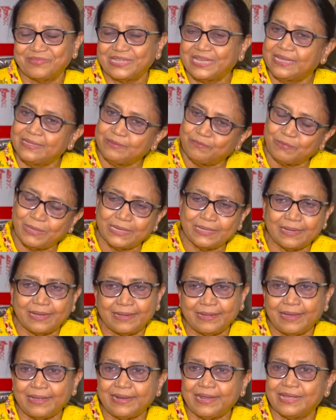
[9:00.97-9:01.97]
In my
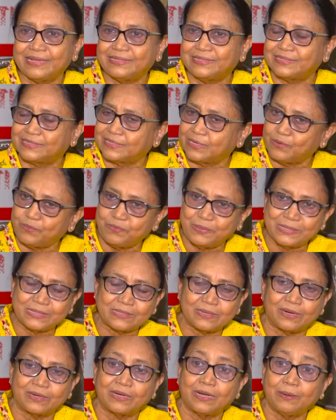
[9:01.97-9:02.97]
younger age itself, I
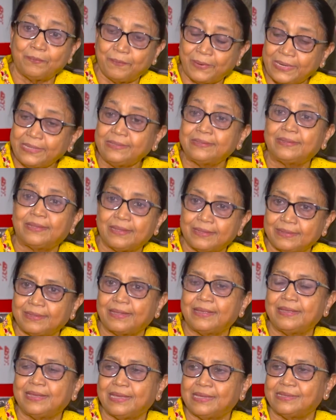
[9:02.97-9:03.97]
started, but the
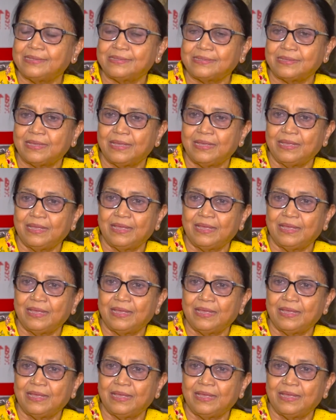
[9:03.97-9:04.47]
thing is,